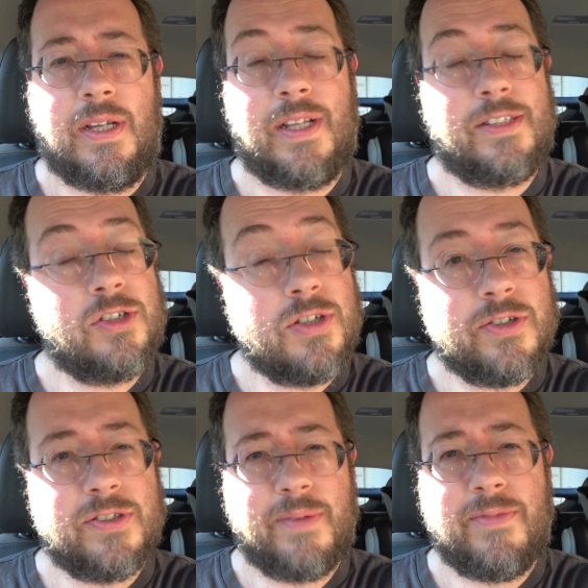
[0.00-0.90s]
And that's
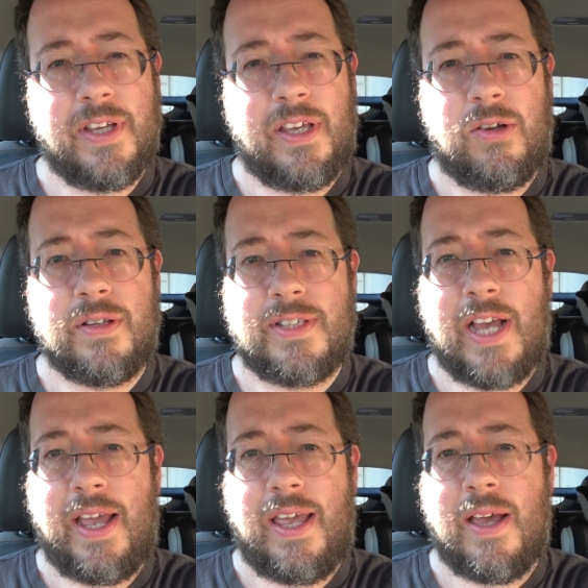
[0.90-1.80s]
not something you can
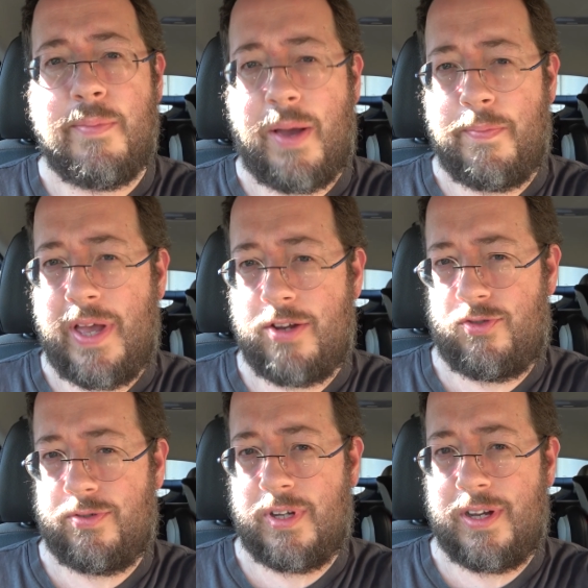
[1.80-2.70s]
say about
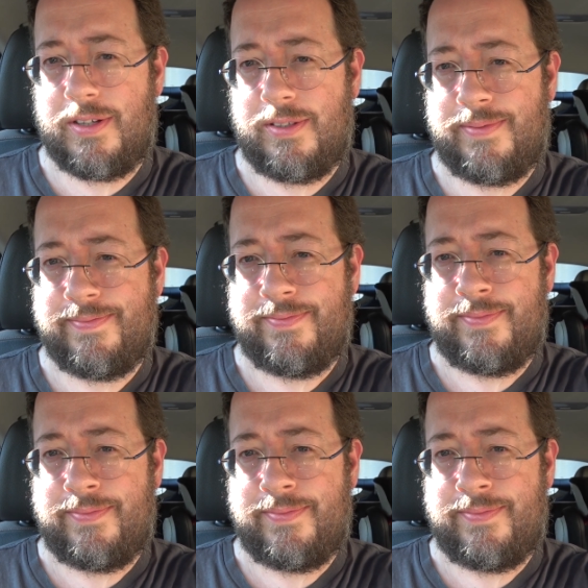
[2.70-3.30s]
petrol cars.